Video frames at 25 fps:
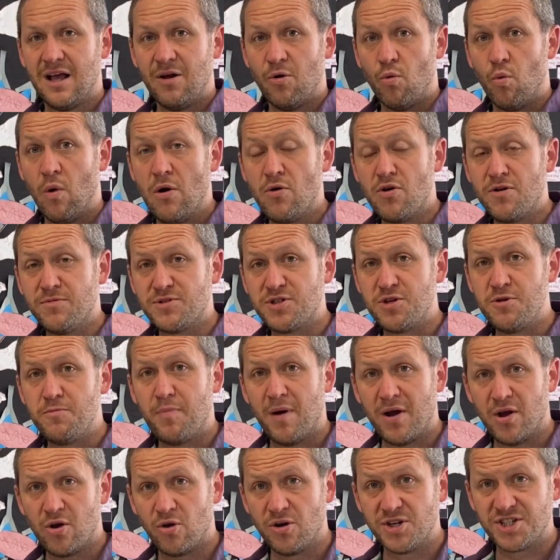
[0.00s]
Welcome to
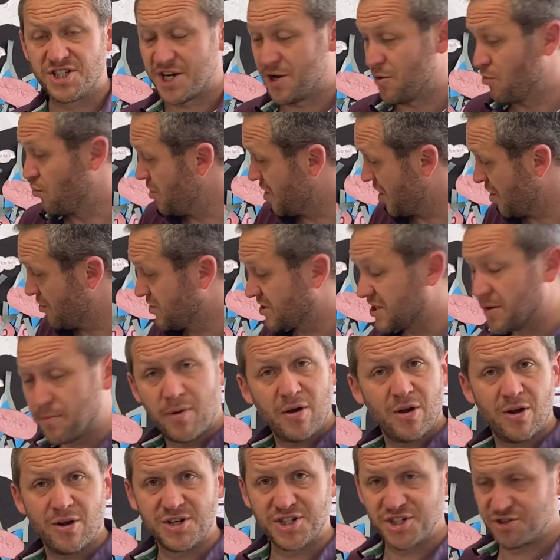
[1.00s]
biology. We know it's a
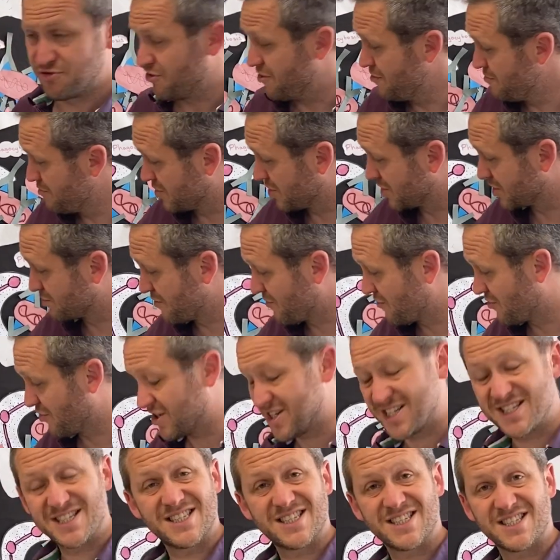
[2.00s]
biology room because we've got
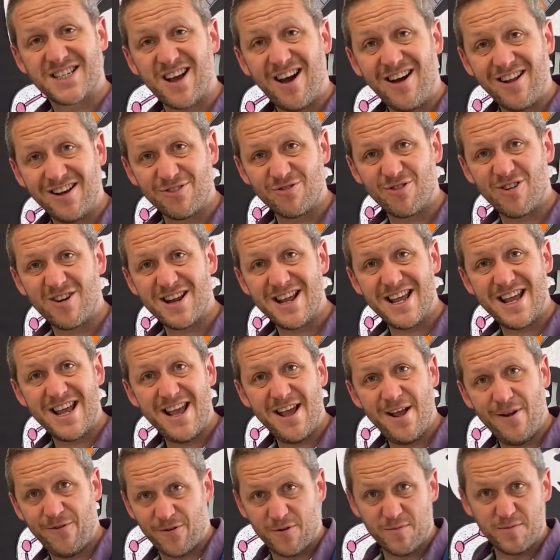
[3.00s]
a skull right
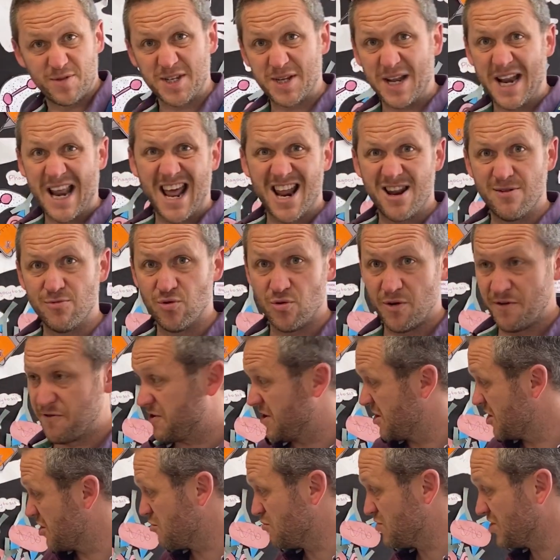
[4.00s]
here from an animal. If
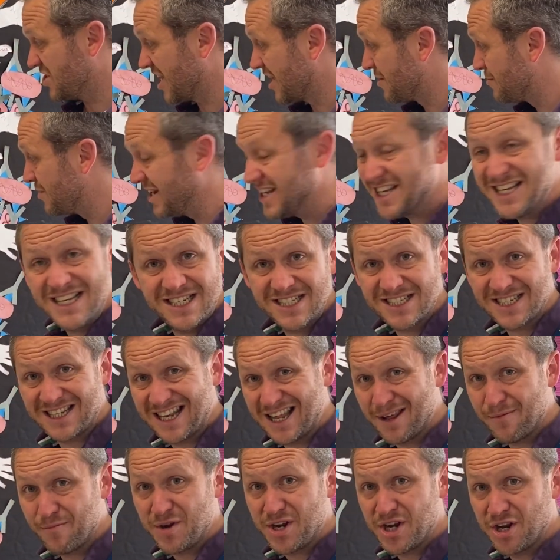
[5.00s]
you know which animal it is,
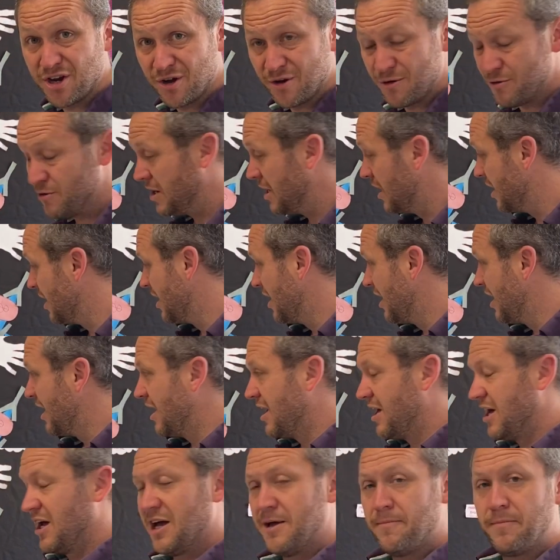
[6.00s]
let me know.
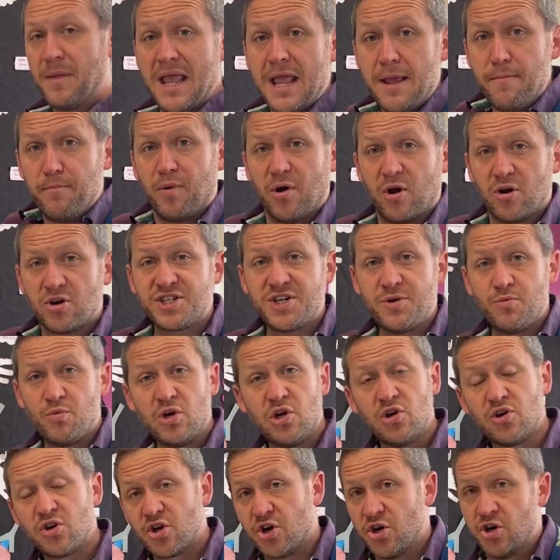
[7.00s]
Um, in biology,
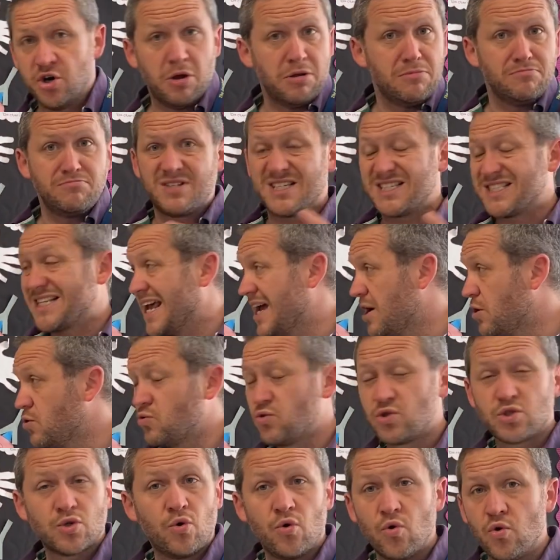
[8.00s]
we look at
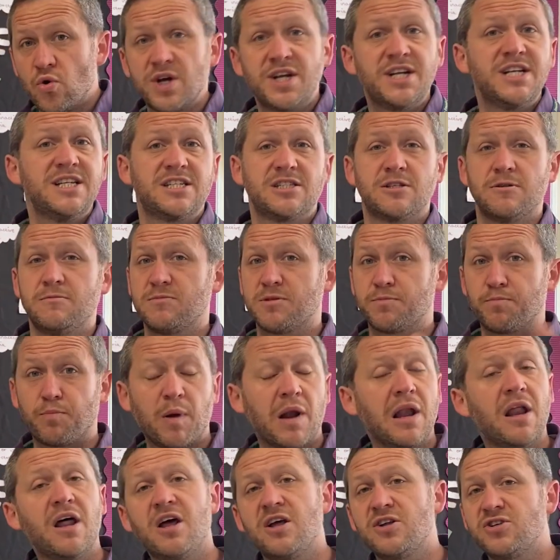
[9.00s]
cells, organisms,
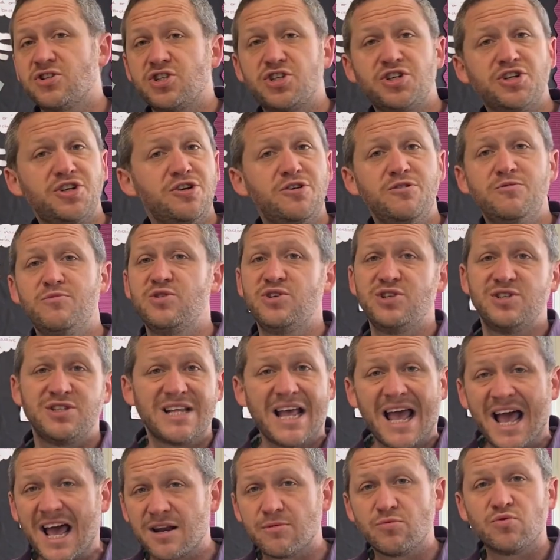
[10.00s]
plants,
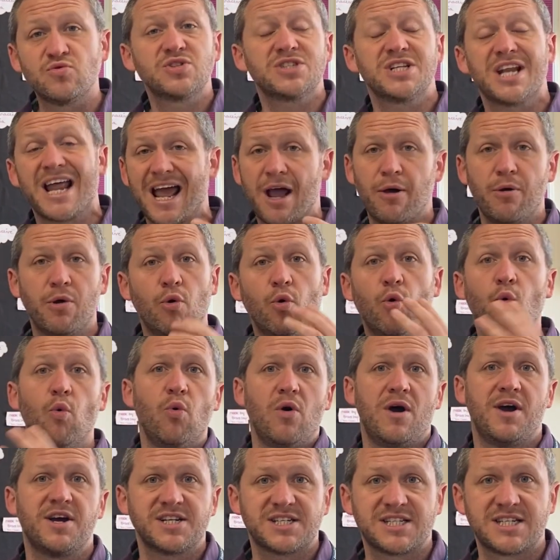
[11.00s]
humans, animals, and how it all
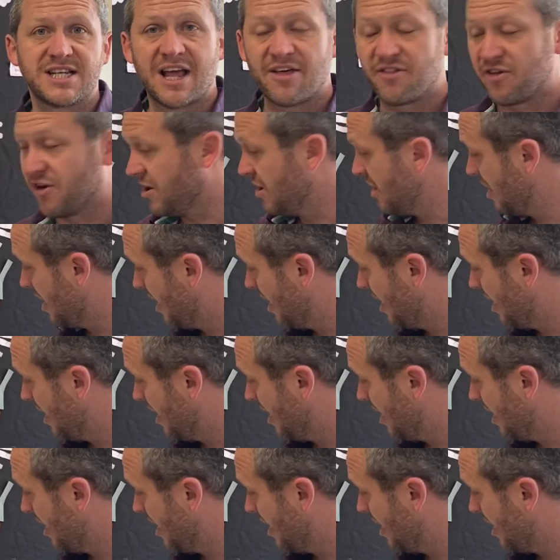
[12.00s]
works together.